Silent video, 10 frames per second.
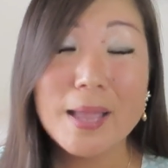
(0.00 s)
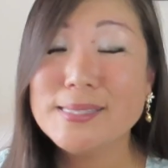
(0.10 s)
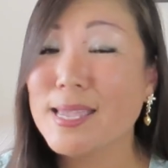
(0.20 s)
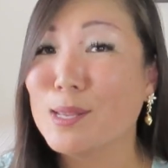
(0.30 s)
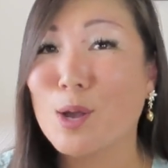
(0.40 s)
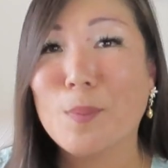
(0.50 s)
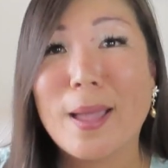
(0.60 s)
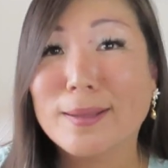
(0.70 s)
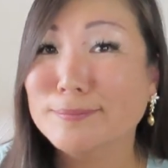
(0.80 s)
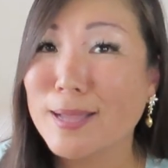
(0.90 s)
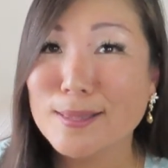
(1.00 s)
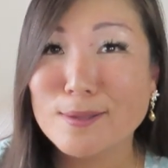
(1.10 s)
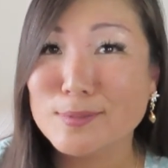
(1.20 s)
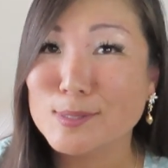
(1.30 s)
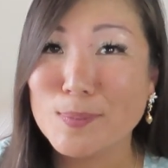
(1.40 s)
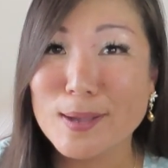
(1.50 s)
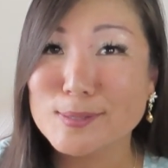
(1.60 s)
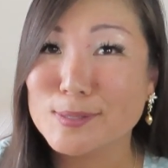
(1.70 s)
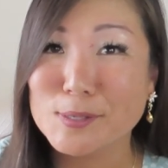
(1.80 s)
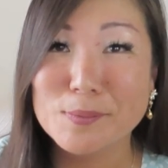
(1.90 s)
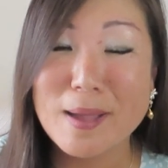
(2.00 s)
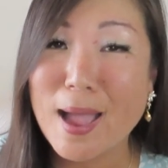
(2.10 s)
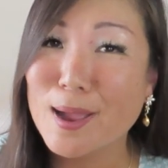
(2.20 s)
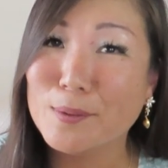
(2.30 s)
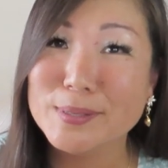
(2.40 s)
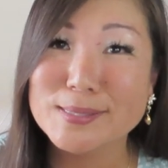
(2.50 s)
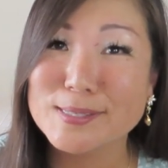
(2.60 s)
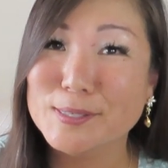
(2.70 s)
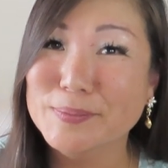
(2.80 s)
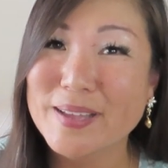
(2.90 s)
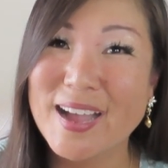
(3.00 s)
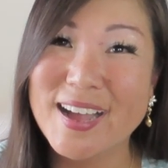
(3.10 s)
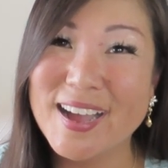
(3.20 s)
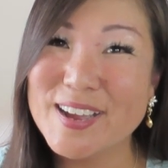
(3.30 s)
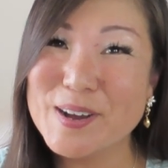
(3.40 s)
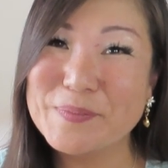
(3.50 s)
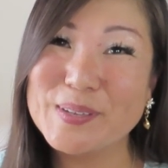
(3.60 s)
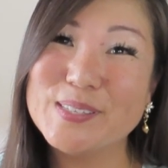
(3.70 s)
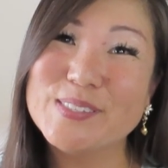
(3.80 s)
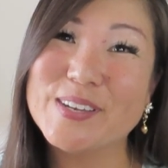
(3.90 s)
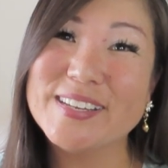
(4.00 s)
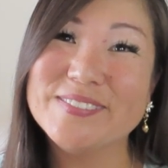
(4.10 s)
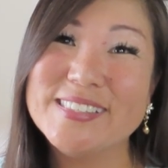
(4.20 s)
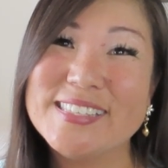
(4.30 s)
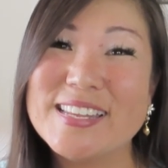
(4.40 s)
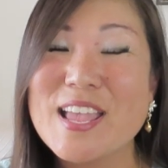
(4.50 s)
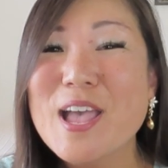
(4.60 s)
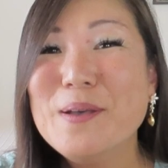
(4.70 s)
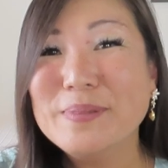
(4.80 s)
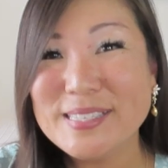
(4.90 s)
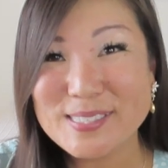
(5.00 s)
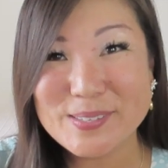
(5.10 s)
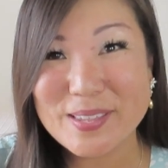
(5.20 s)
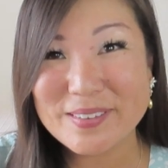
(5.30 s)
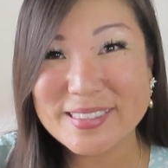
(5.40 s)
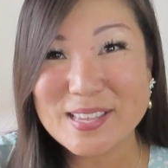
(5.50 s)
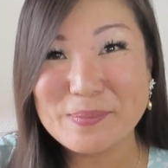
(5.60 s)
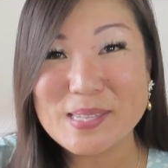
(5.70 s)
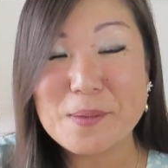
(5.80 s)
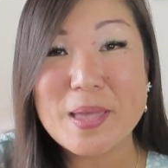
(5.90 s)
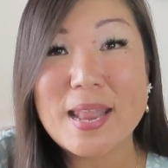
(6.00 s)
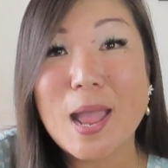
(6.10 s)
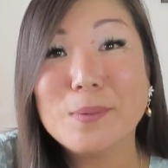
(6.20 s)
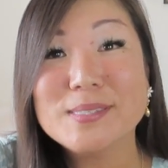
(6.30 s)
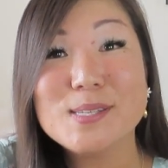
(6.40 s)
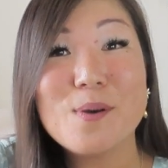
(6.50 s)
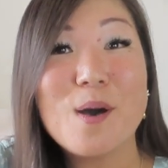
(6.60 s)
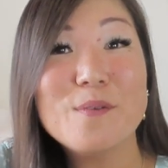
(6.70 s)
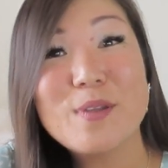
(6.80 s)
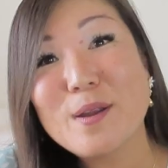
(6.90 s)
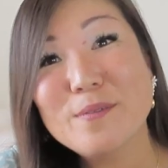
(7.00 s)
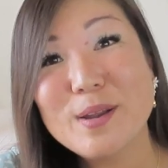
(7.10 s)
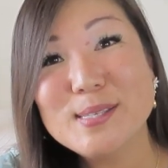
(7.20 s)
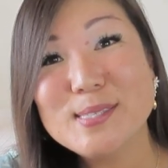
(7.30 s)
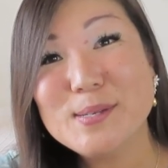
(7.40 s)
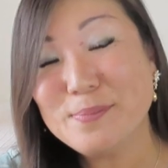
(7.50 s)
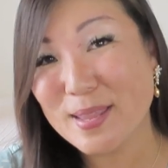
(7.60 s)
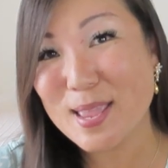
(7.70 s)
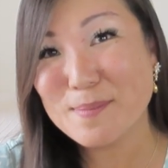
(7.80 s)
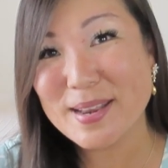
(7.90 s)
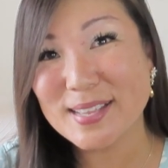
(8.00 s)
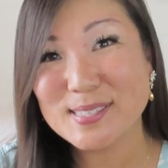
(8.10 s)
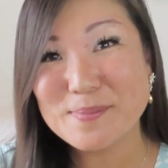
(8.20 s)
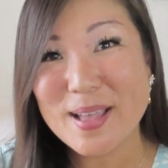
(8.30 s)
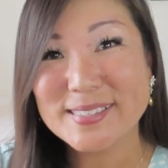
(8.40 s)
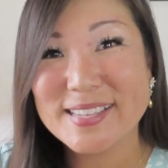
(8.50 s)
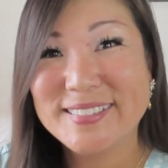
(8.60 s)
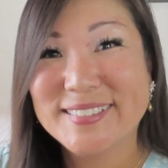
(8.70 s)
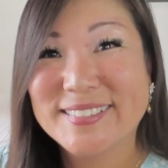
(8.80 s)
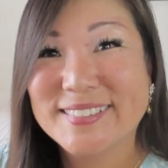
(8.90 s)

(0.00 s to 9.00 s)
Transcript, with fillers: I take it all back. I love this box too. I always do. I hope you enjoyed. If you did, please do give it a thumbs up, and I will see you all very, very soon in my next unboxing.